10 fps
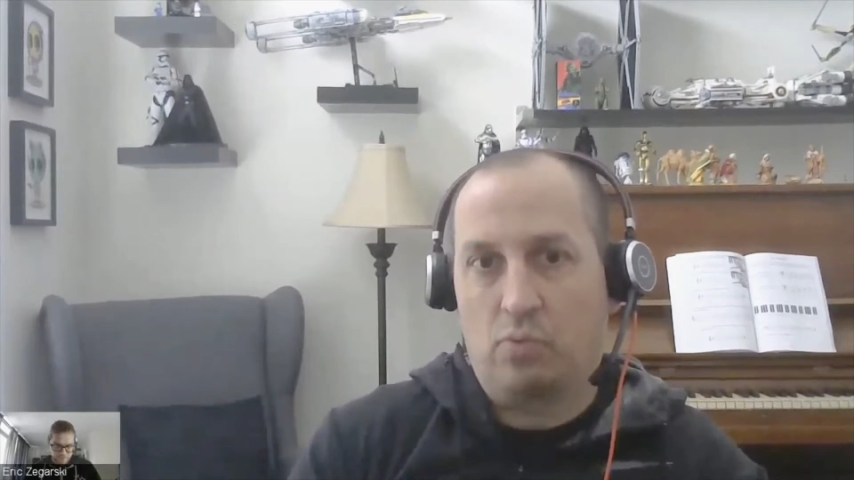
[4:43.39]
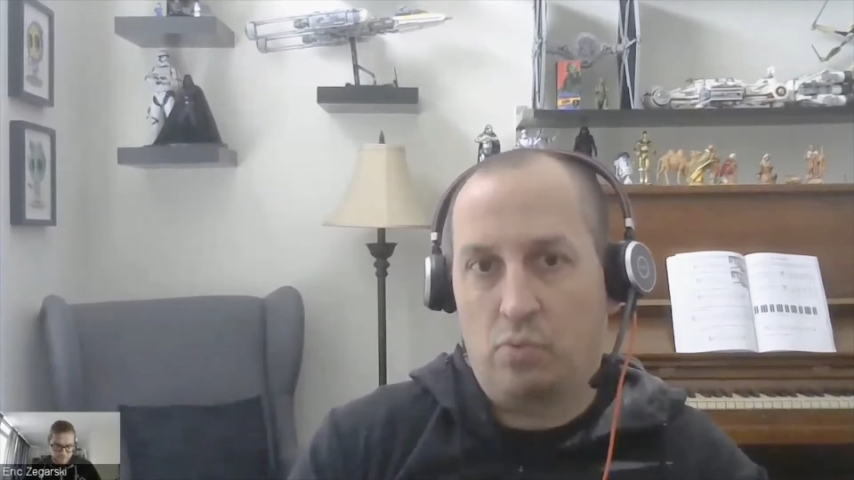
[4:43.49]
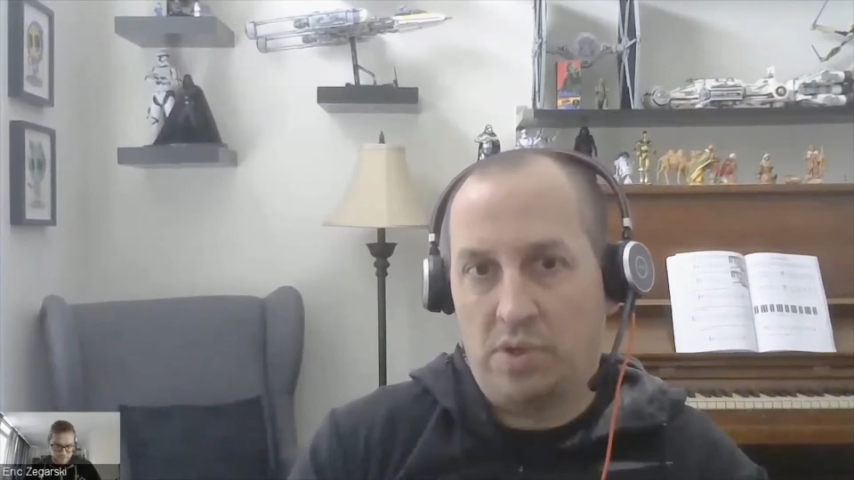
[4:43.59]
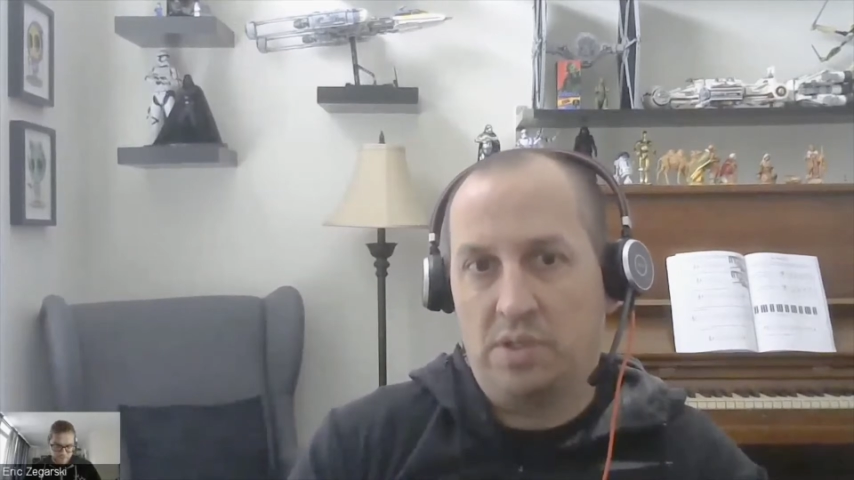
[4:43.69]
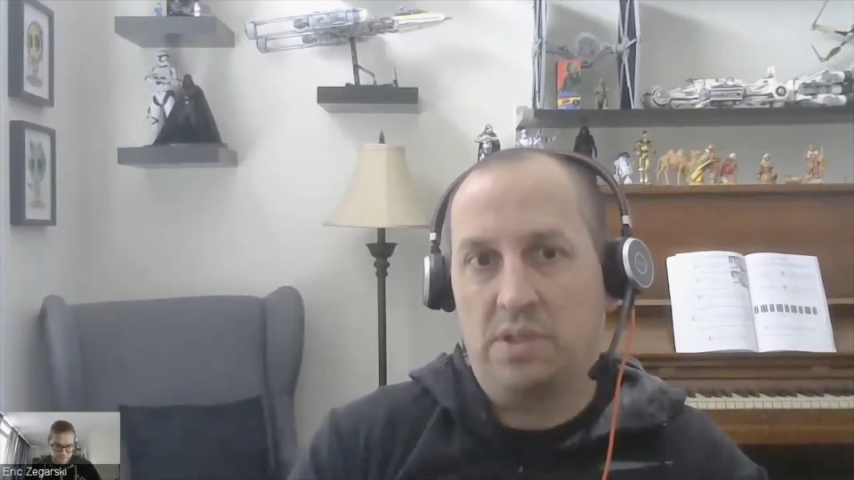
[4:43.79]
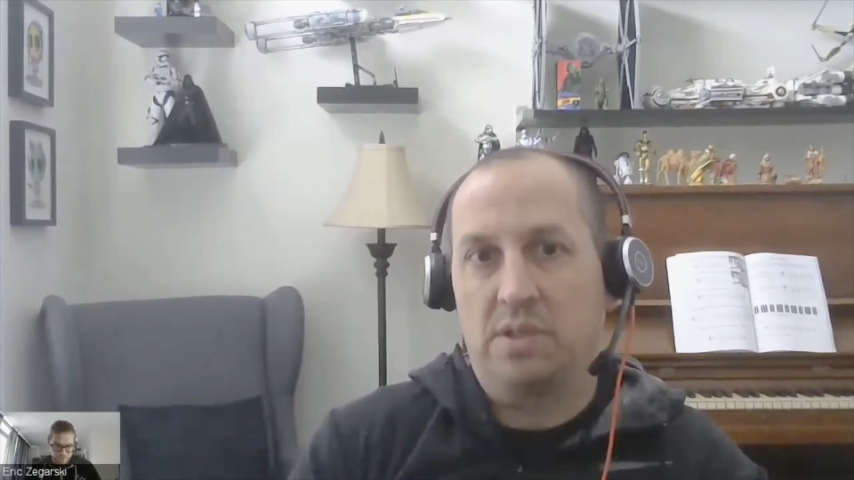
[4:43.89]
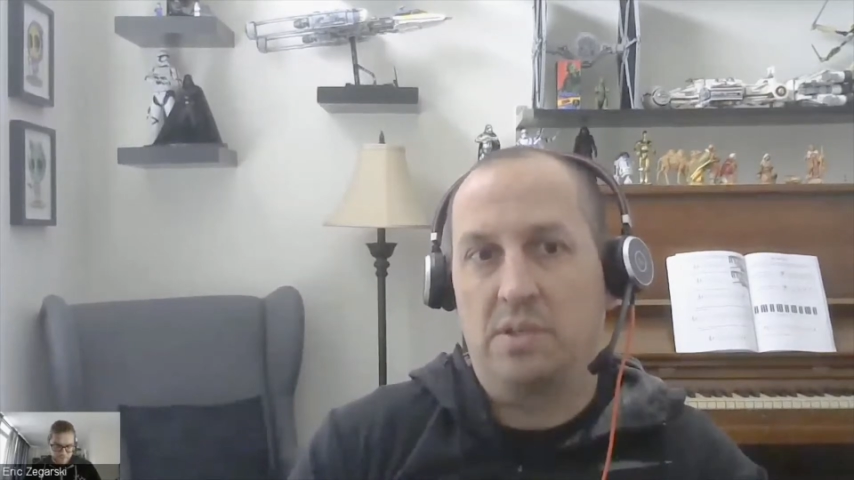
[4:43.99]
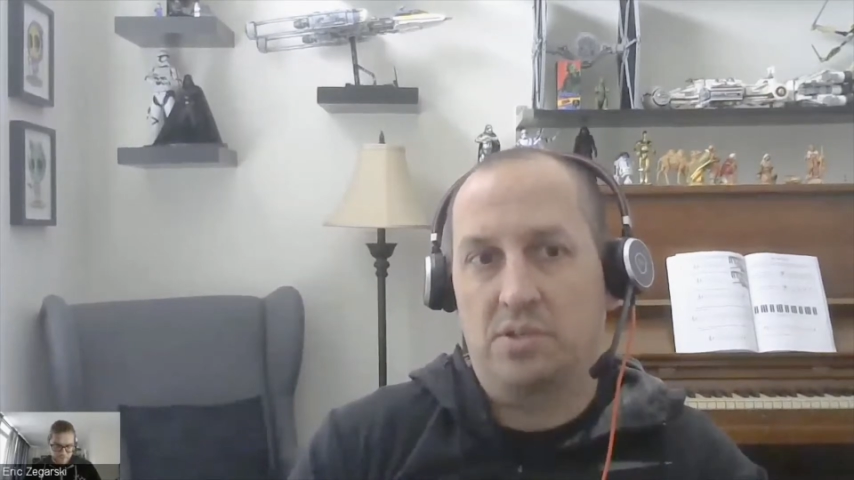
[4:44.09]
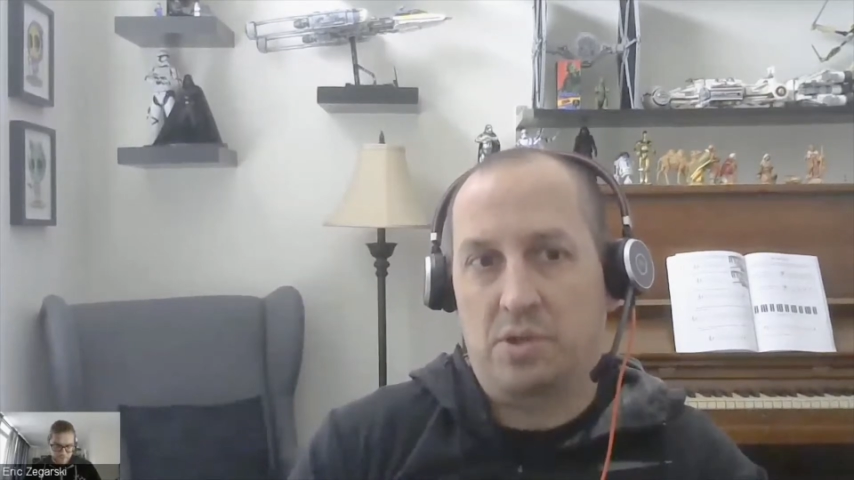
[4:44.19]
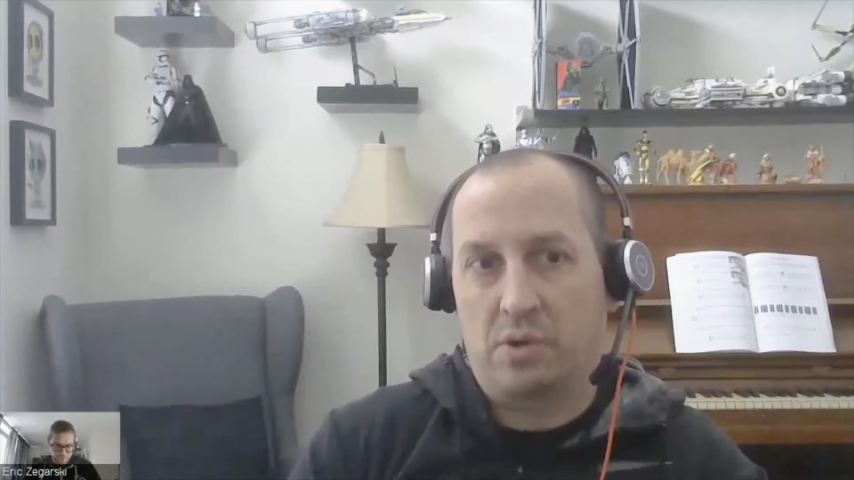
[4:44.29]

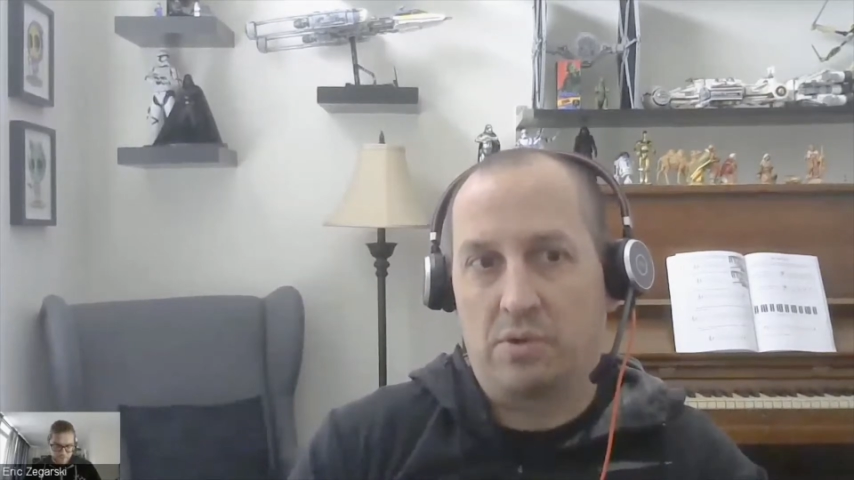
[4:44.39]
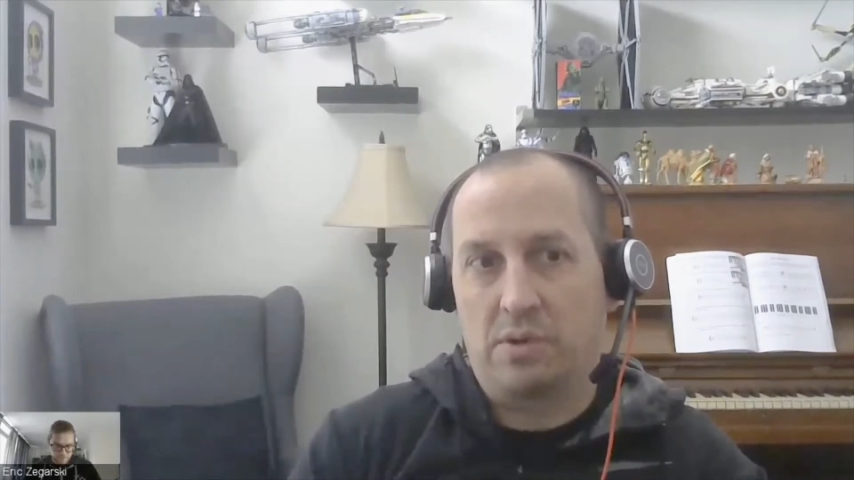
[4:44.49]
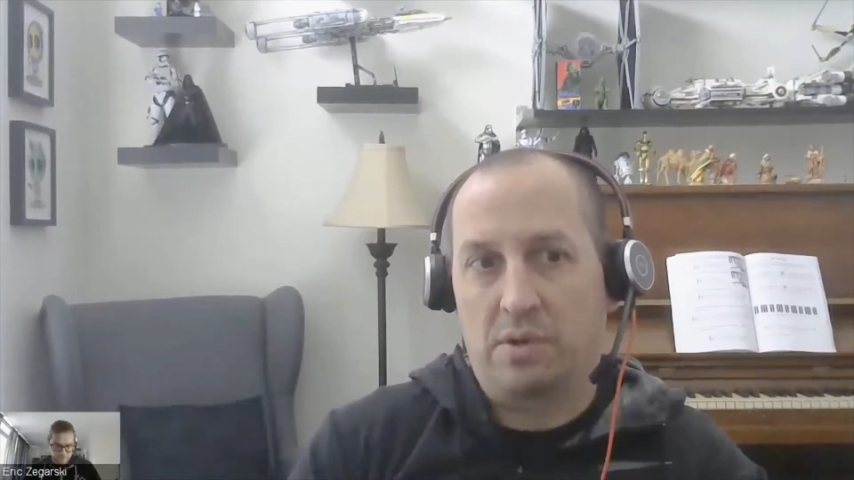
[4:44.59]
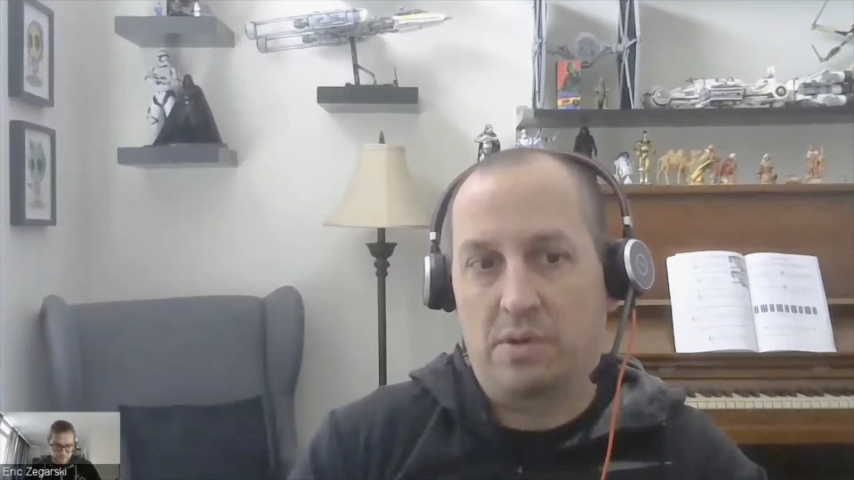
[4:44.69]
really start